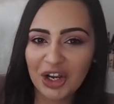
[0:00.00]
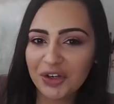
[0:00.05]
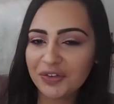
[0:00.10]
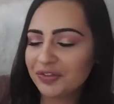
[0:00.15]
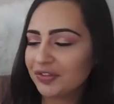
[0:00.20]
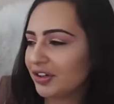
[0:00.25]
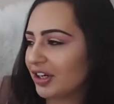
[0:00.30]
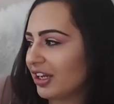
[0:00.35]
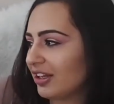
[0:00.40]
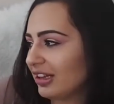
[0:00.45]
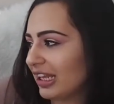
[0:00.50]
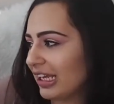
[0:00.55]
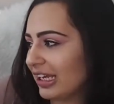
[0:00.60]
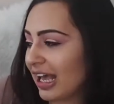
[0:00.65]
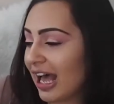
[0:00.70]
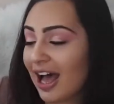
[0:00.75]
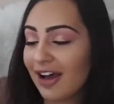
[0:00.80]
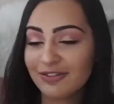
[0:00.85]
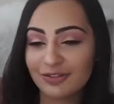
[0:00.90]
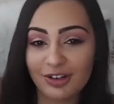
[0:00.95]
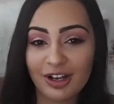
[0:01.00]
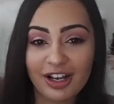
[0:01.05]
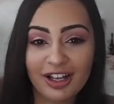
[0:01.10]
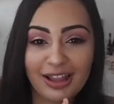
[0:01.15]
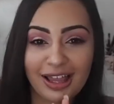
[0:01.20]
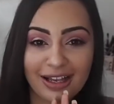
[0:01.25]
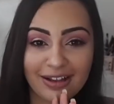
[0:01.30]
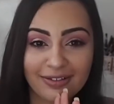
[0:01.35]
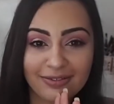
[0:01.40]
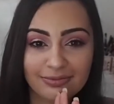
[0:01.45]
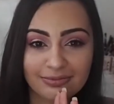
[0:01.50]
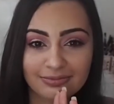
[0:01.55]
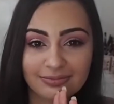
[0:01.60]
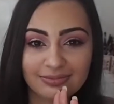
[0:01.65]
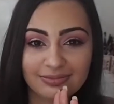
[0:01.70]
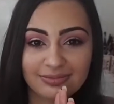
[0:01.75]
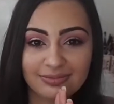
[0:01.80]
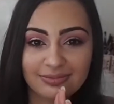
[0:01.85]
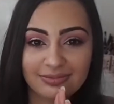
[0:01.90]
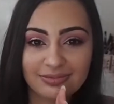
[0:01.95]
over it, like after I like
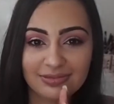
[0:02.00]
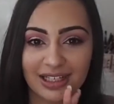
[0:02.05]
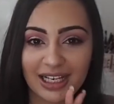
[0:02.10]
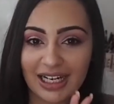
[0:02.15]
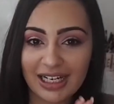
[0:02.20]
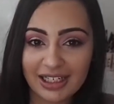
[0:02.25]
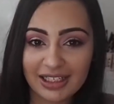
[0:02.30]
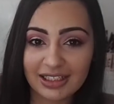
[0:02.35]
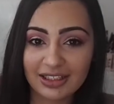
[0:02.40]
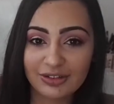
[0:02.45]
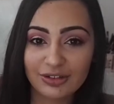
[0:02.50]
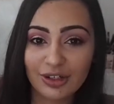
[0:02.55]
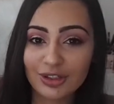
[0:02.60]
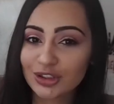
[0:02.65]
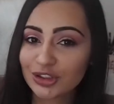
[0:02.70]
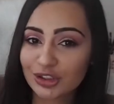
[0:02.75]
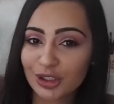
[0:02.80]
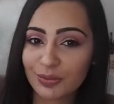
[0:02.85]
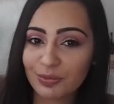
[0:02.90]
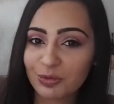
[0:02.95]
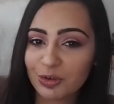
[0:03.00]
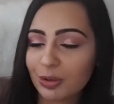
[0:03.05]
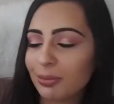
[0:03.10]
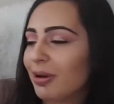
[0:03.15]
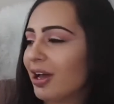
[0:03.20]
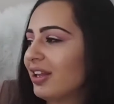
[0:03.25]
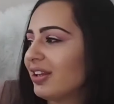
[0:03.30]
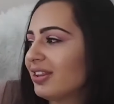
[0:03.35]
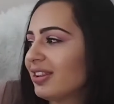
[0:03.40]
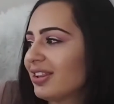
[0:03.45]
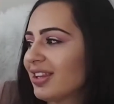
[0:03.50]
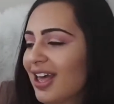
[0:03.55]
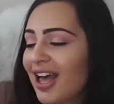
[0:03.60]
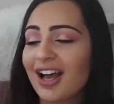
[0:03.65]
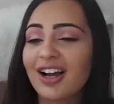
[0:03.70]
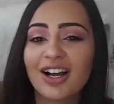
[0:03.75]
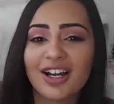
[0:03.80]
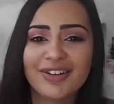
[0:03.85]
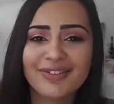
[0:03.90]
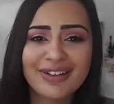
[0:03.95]
eat it non-stop for a month,
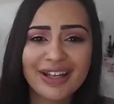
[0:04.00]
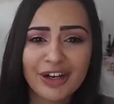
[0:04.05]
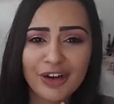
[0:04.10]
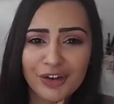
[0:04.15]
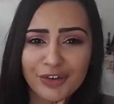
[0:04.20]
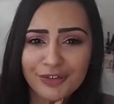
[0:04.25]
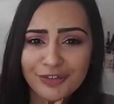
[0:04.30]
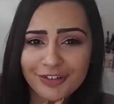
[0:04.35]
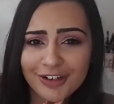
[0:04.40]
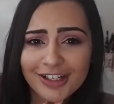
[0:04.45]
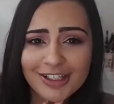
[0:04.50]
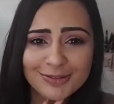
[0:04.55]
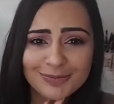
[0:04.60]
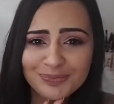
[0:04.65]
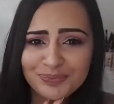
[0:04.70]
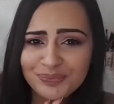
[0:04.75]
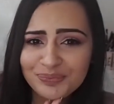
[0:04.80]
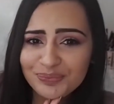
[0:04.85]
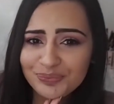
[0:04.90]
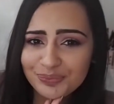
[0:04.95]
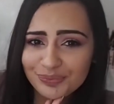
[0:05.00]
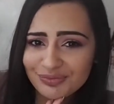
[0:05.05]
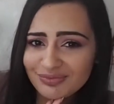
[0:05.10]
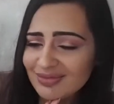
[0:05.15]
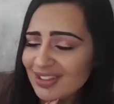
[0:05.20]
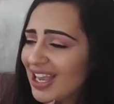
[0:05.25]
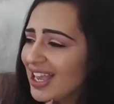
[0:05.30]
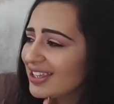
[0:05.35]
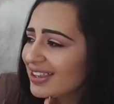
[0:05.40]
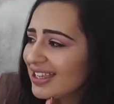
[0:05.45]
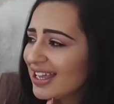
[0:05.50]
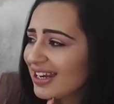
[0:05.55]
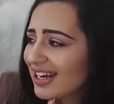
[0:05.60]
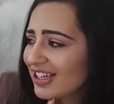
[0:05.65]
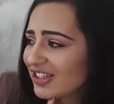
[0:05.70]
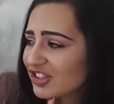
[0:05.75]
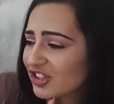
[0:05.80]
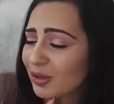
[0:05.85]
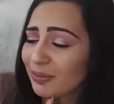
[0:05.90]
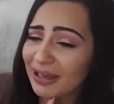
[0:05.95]
I kind of get over it and then
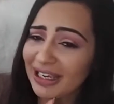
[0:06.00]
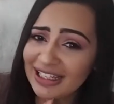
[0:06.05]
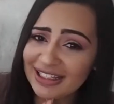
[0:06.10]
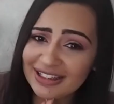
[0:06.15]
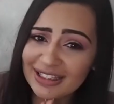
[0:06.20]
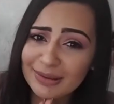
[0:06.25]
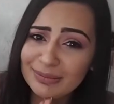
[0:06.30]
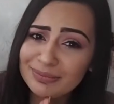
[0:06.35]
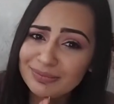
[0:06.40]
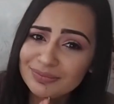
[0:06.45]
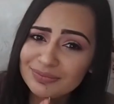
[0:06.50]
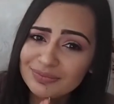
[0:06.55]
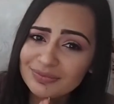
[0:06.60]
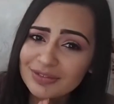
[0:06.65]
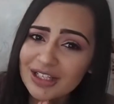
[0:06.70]
I stop eating them.